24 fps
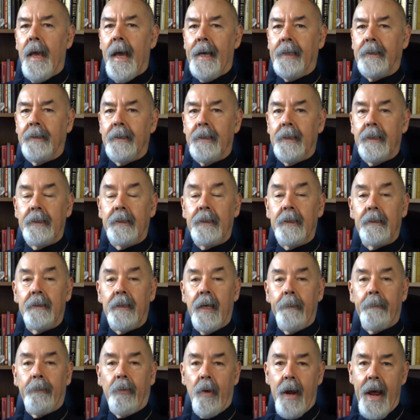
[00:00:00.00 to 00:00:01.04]
as this is
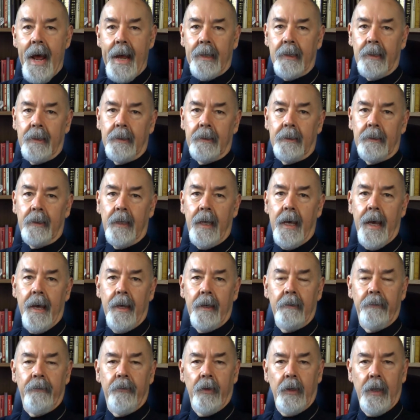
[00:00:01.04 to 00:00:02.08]
a practice
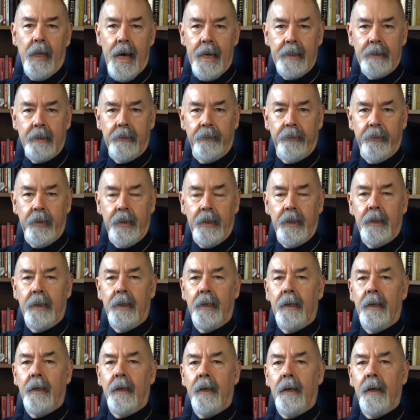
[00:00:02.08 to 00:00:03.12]
and philosophy
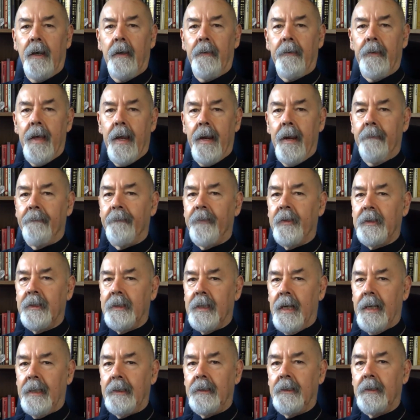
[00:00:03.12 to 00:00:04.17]
that
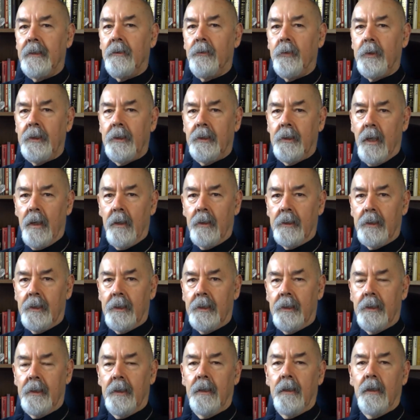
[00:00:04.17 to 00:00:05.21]
emphasizes results
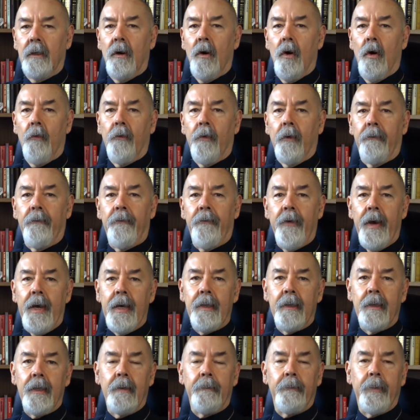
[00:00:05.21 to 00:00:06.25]
over
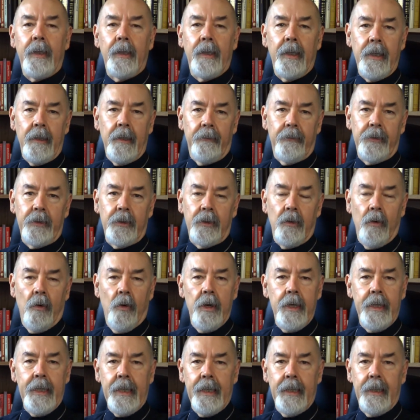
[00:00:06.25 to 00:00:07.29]
faith in beliefs
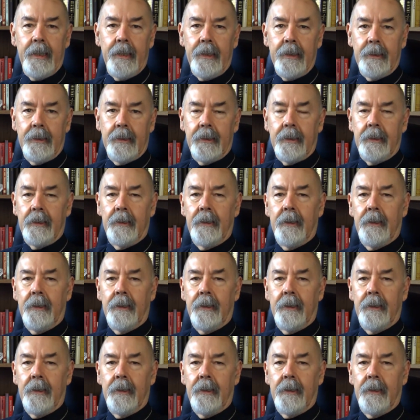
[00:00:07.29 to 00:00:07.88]
or deities.